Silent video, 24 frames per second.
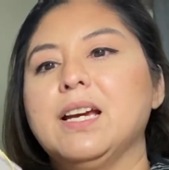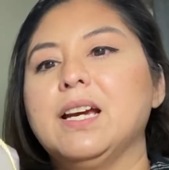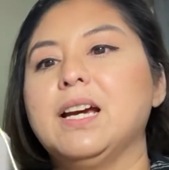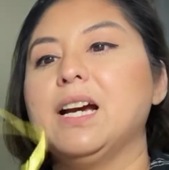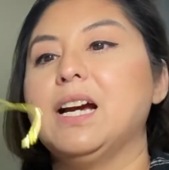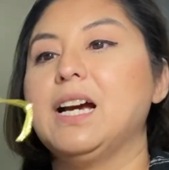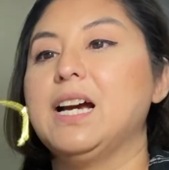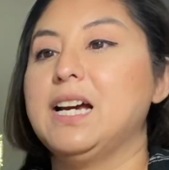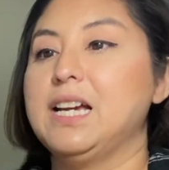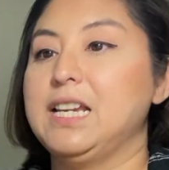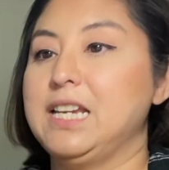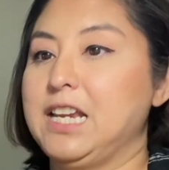
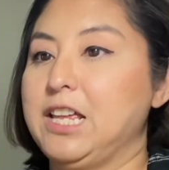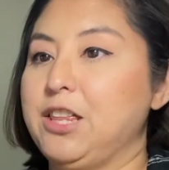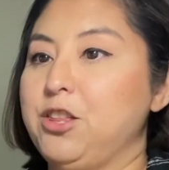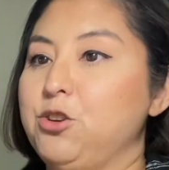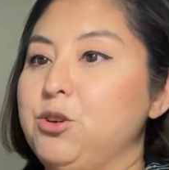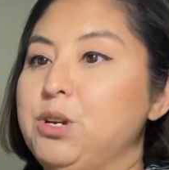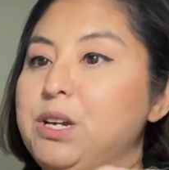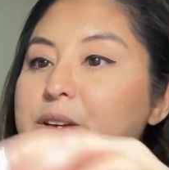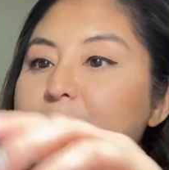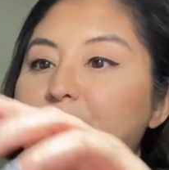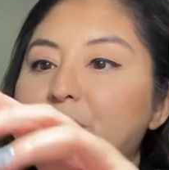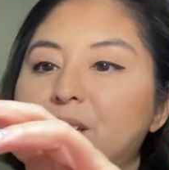Another
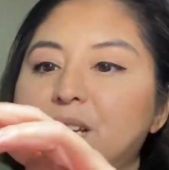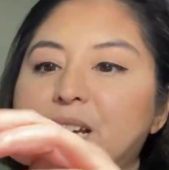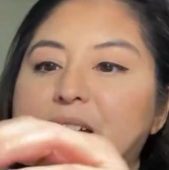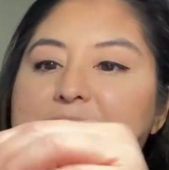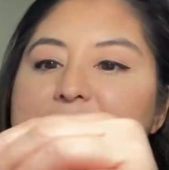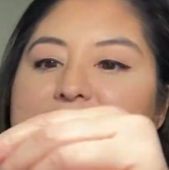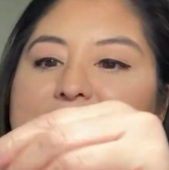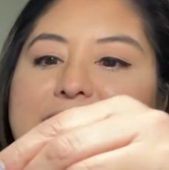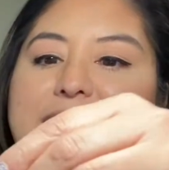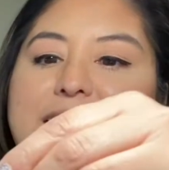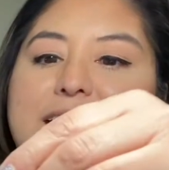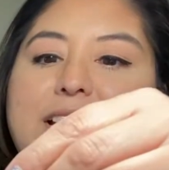gift
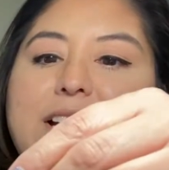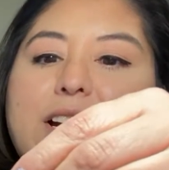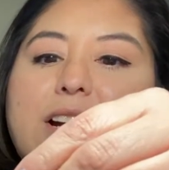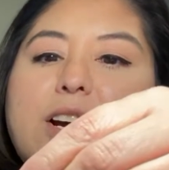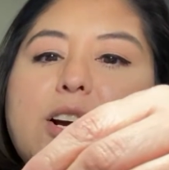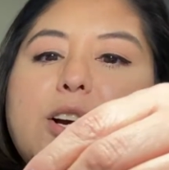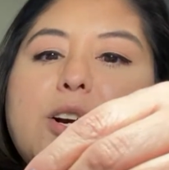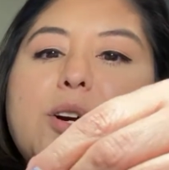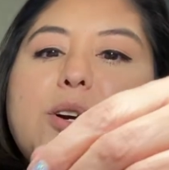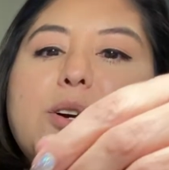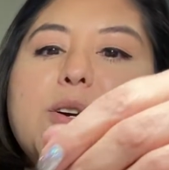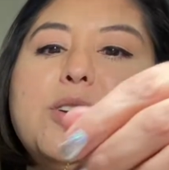tag.
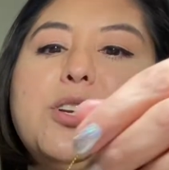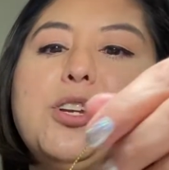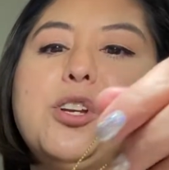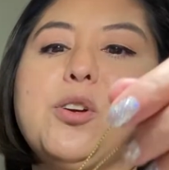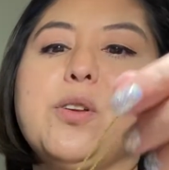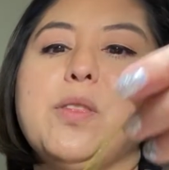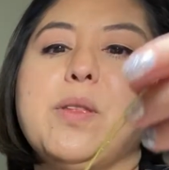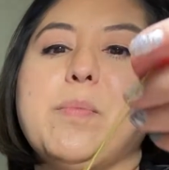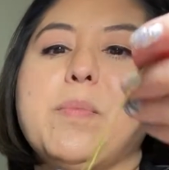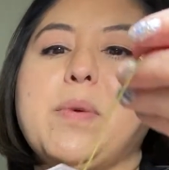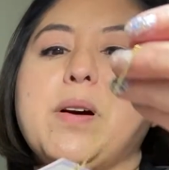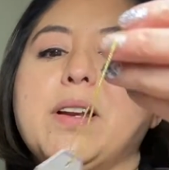Oh, you're
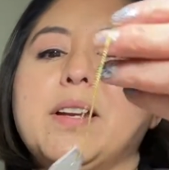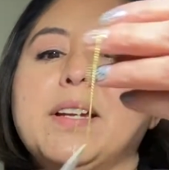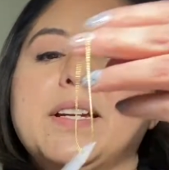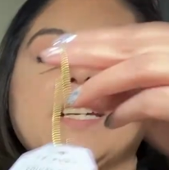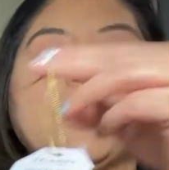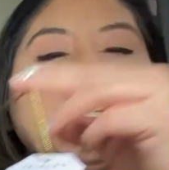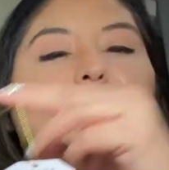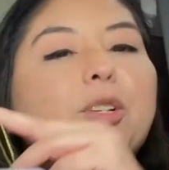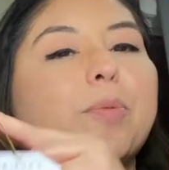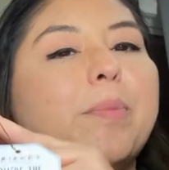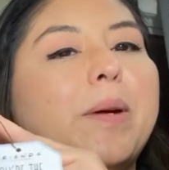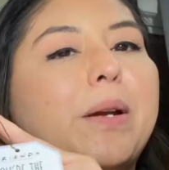the Monica
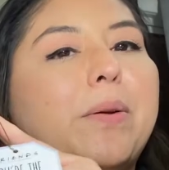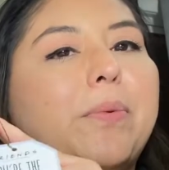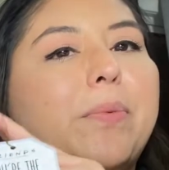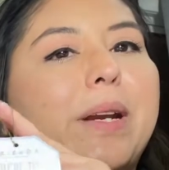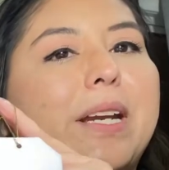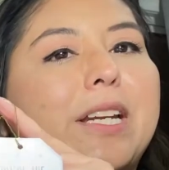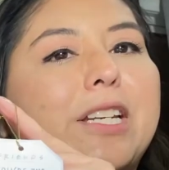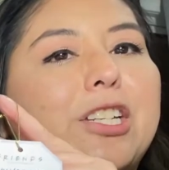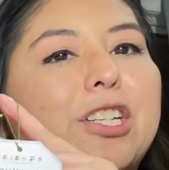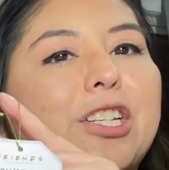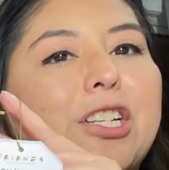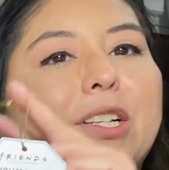to my
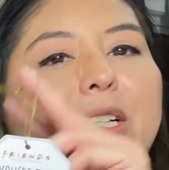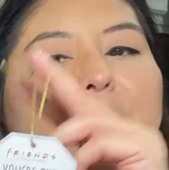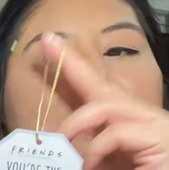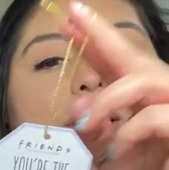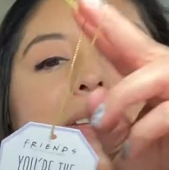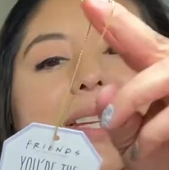Rachel.